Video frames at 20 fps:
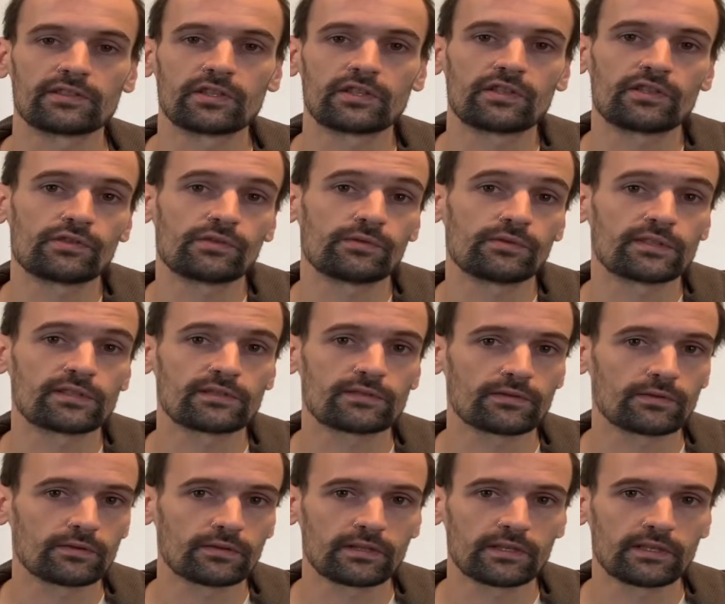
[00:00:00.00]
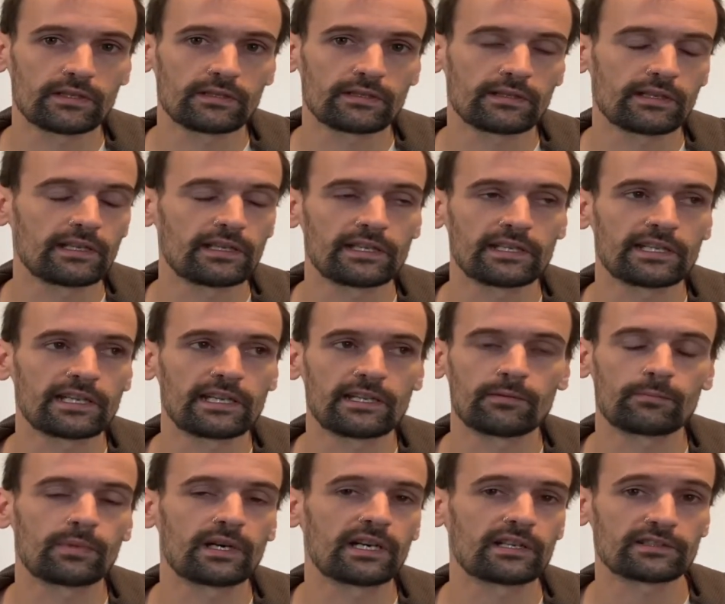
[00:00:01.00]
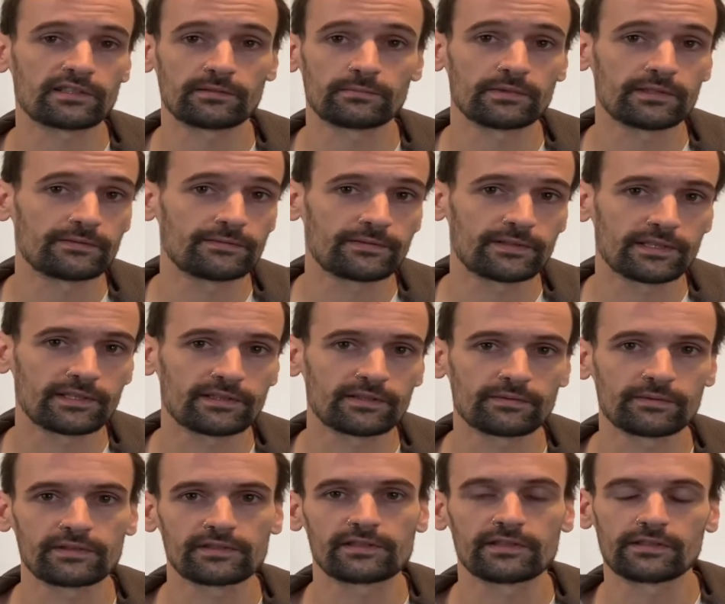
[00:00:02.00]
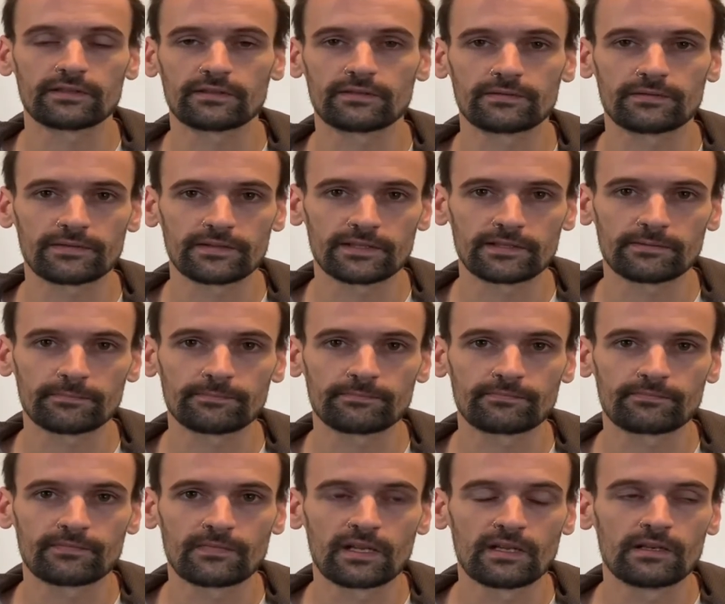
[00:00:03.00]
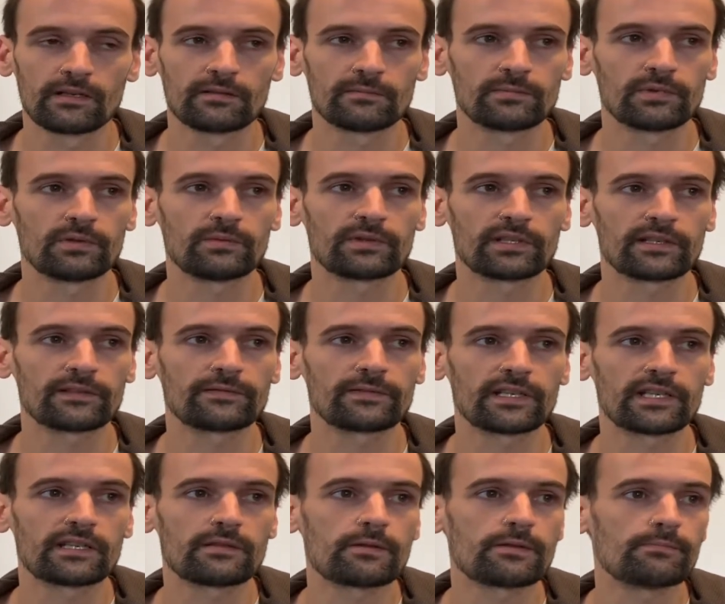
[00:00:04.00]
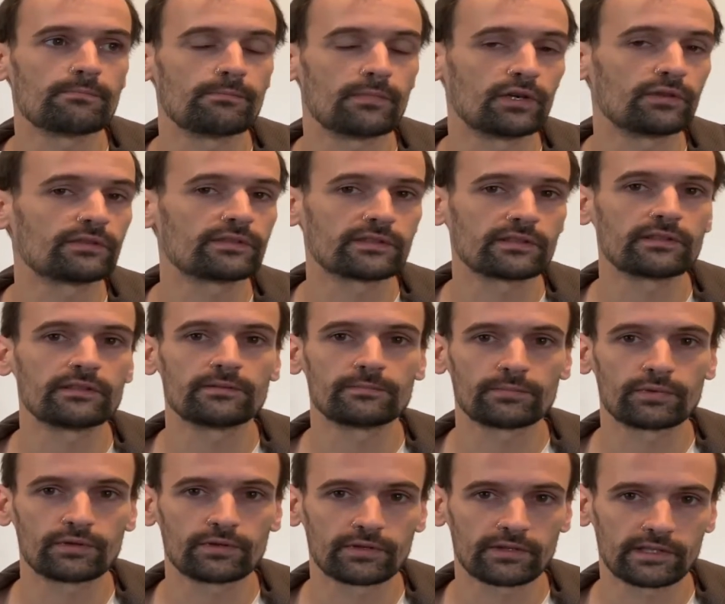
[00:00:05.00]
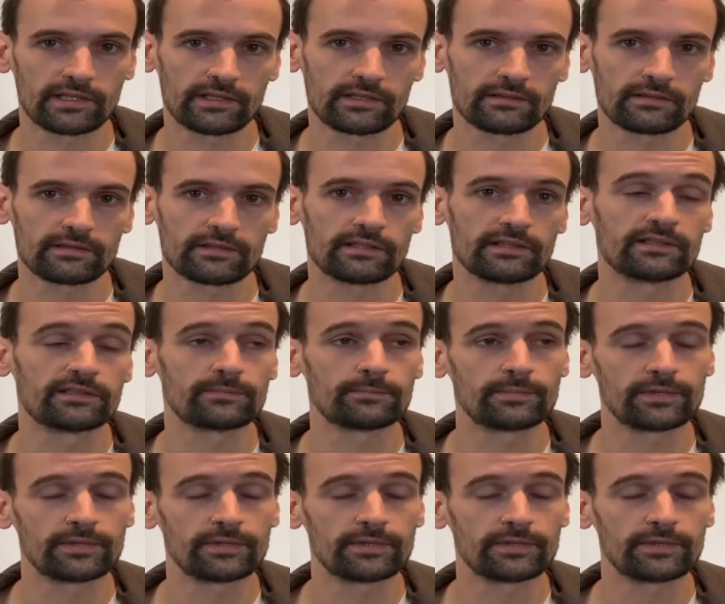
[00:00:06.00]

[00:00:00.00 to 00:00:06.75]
a huge story and it can't possibly fit into a single film. But what I find to be most important is